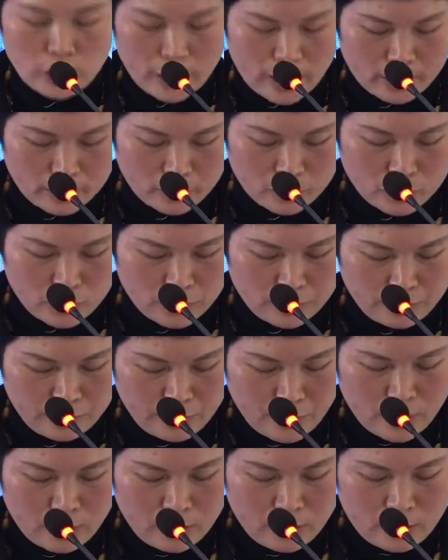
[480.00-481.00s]
change.
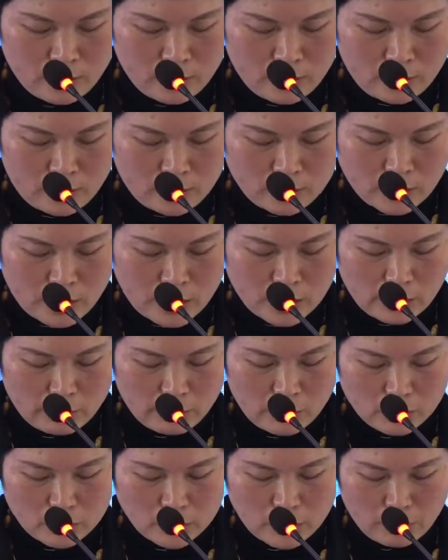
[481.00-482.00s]
China
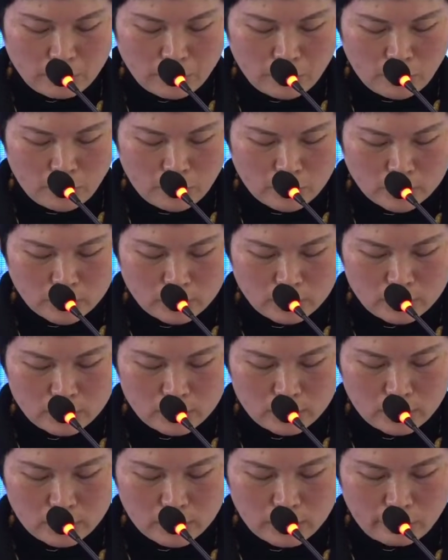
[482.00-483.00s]
will support
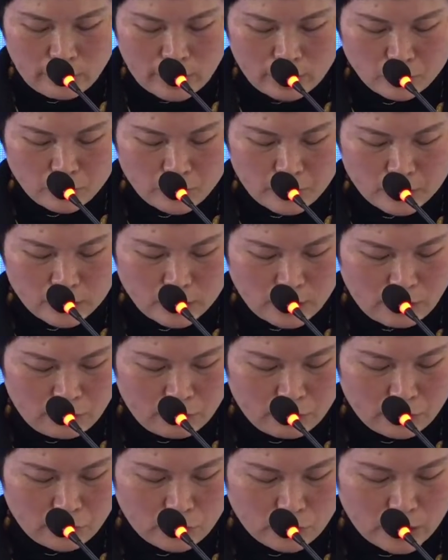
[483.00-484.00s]
the development
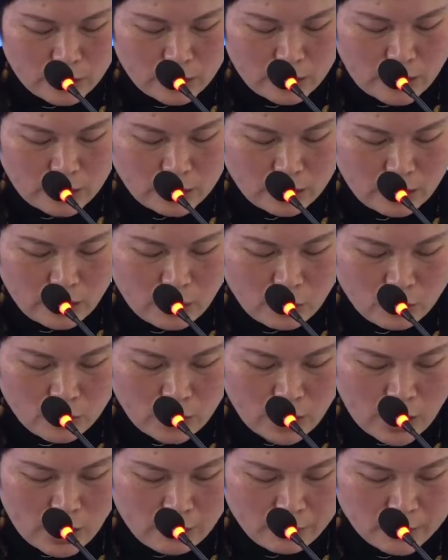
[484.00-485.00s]
of green and
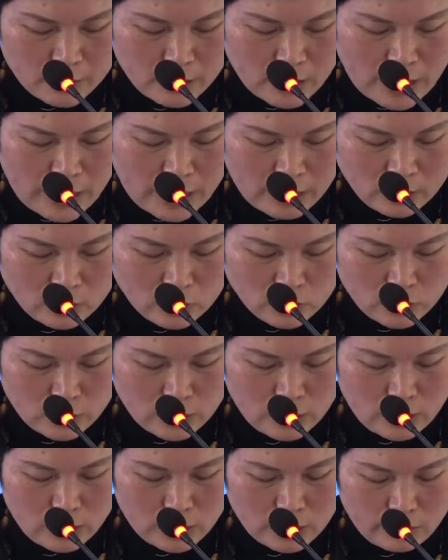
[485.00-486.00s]
low-carbon
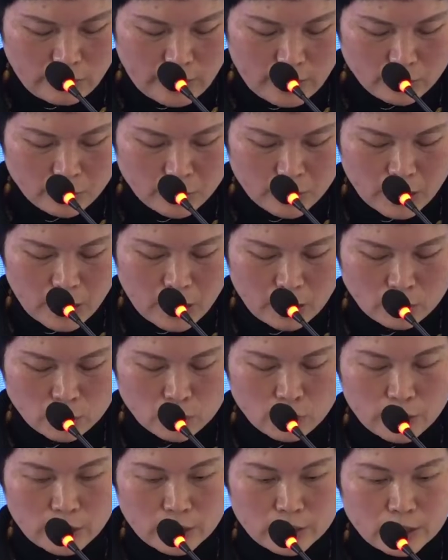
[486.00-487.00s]
energy in developed
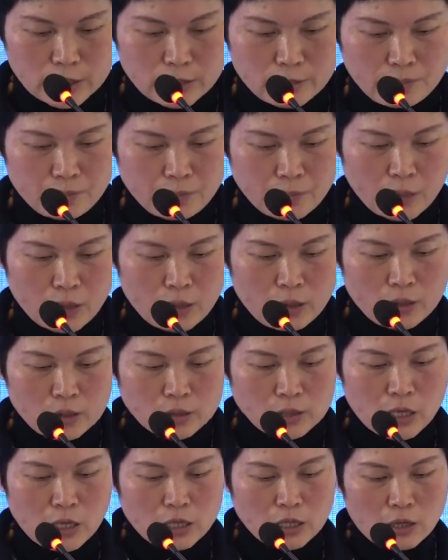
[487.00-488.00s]
countries.
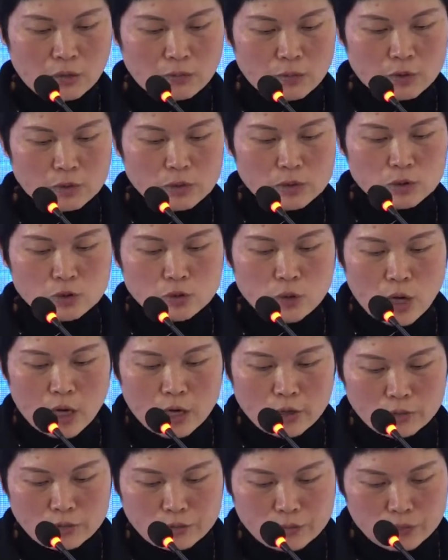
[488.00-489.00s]
China will
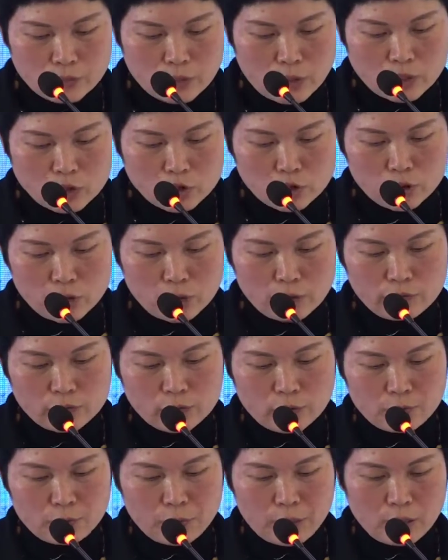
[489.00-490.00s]
strive to
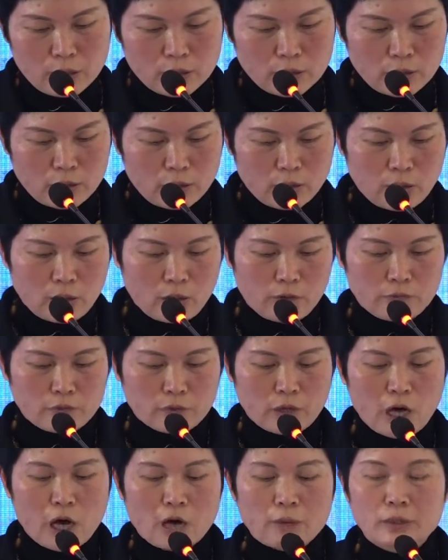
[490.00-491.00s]
achieve the peak
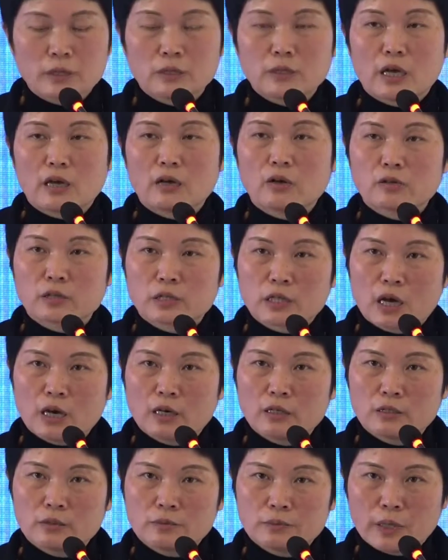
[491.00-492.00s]
of carbon
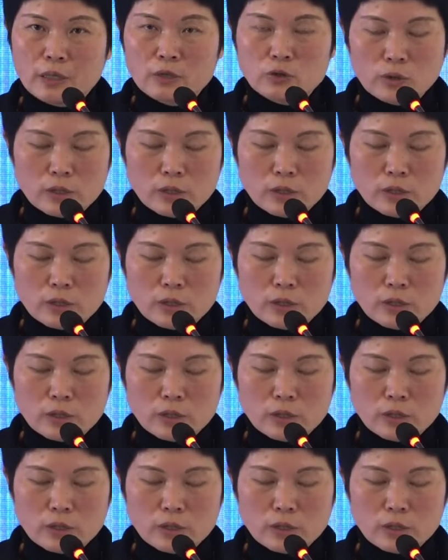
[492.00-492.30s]
dioxide by